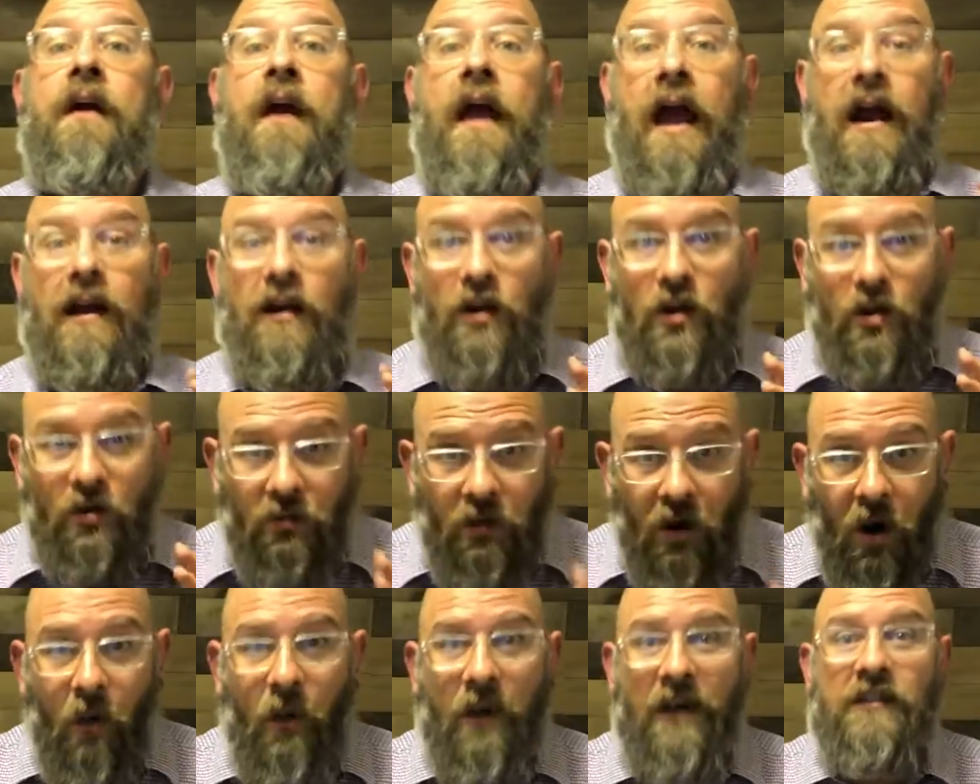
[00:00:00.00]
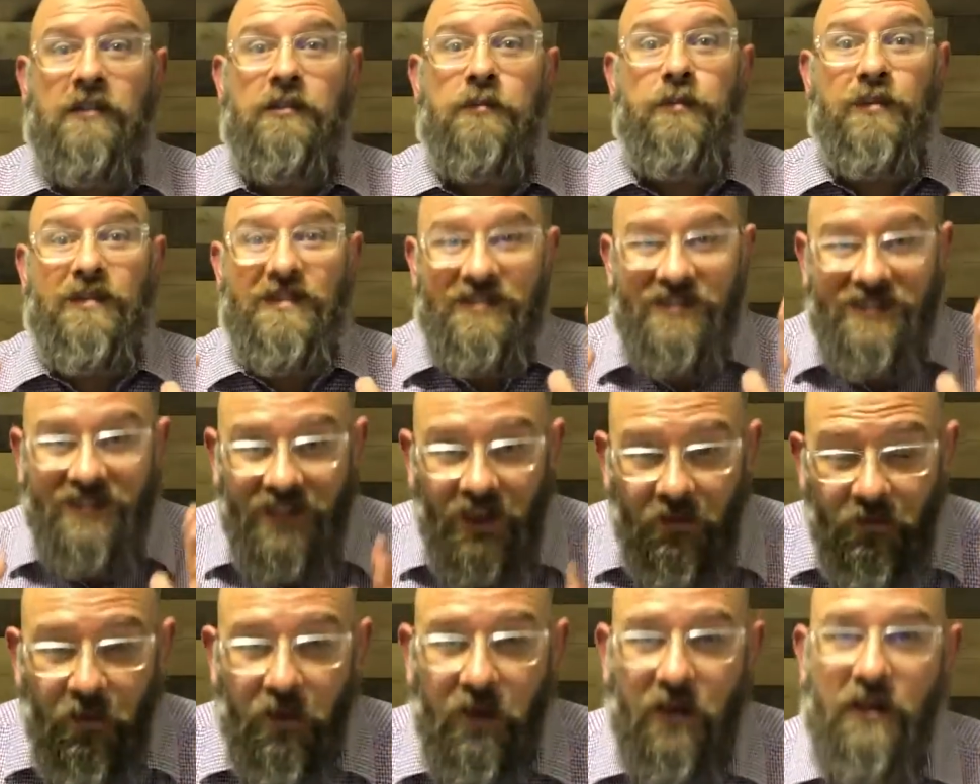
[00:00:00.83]
at growing
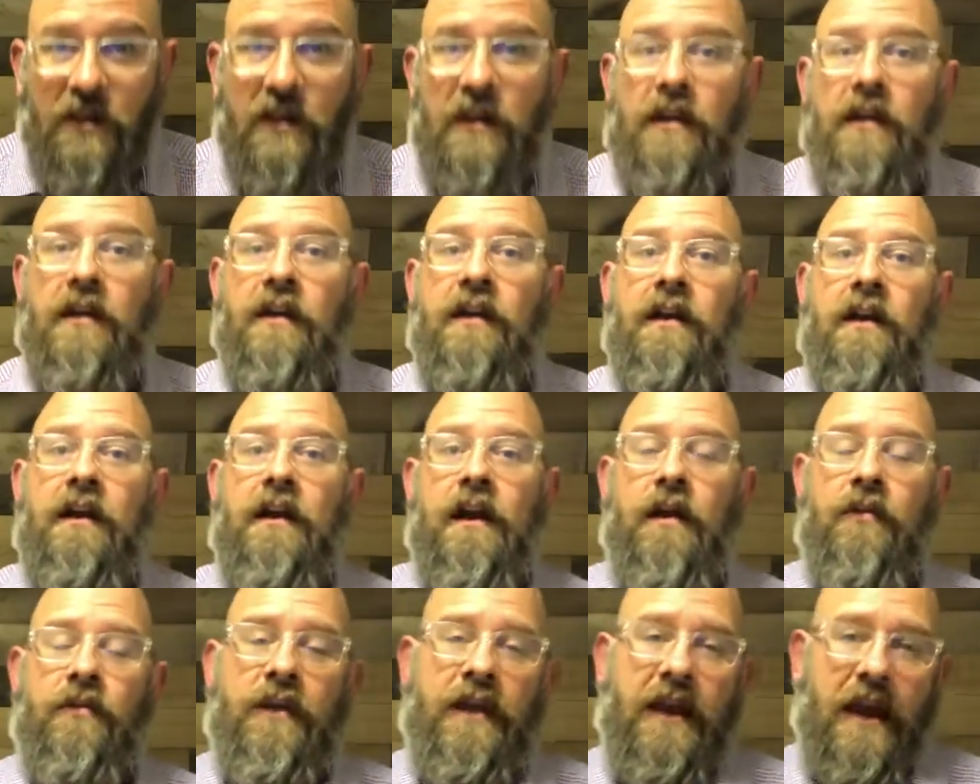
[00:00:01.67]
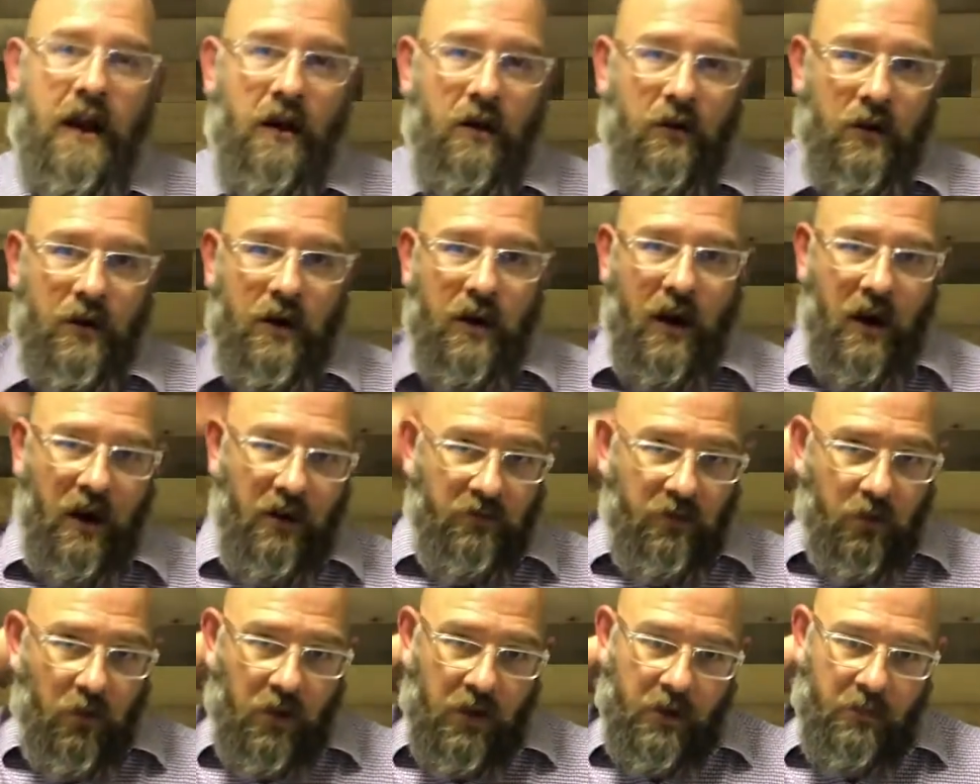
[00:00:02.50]
specifically in the area
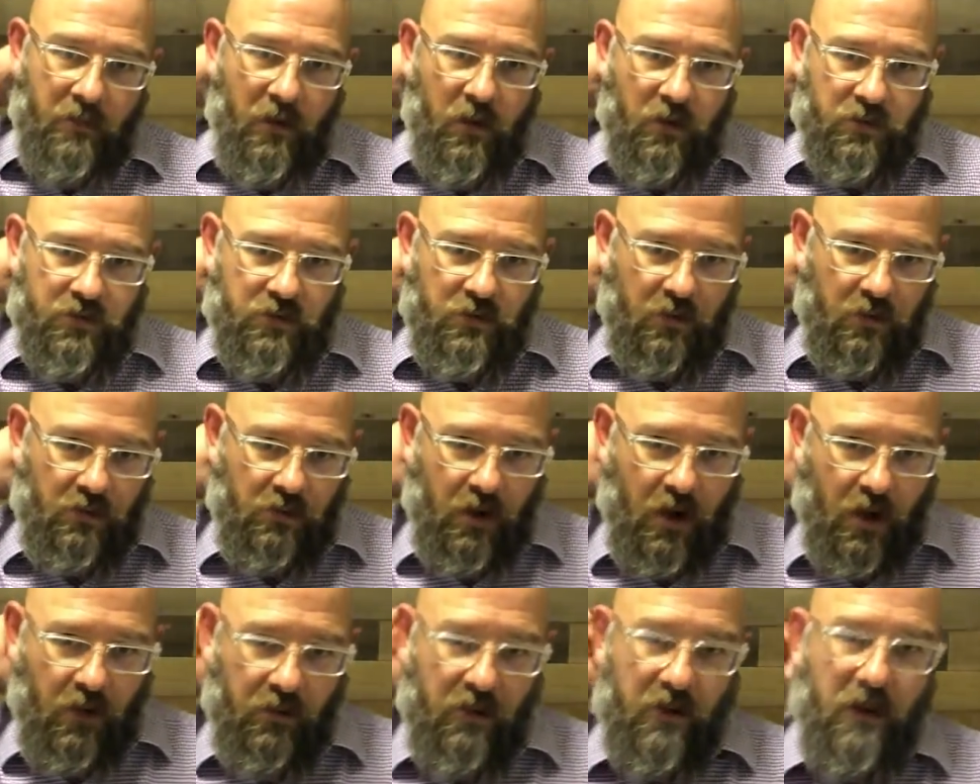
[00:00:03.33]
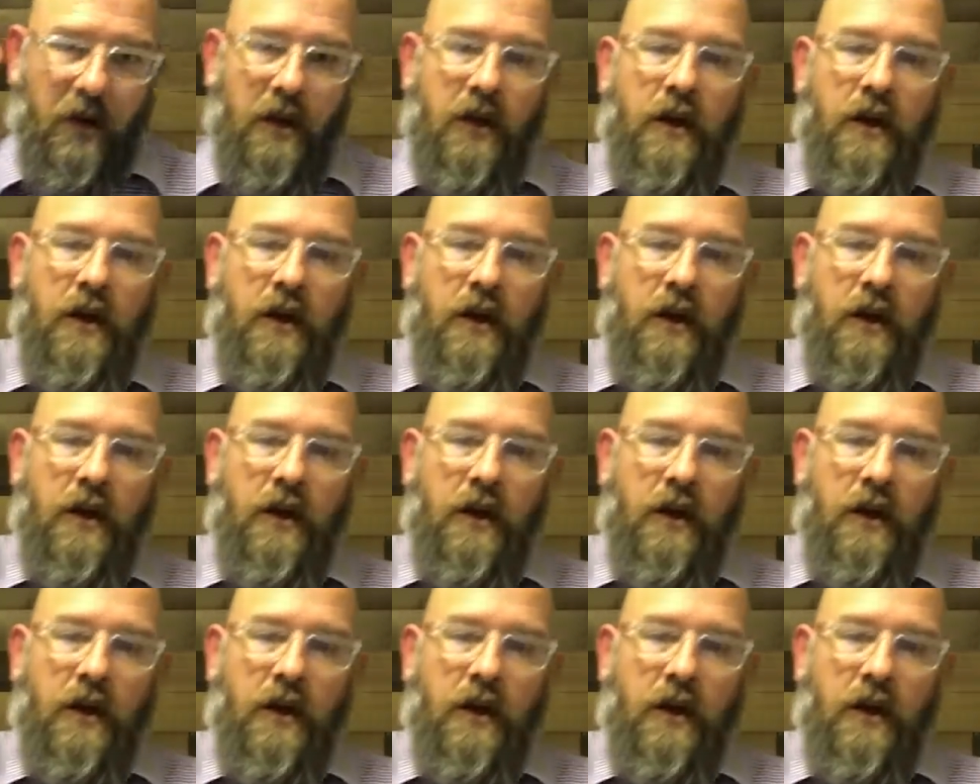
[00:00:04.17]
of your emotional growth.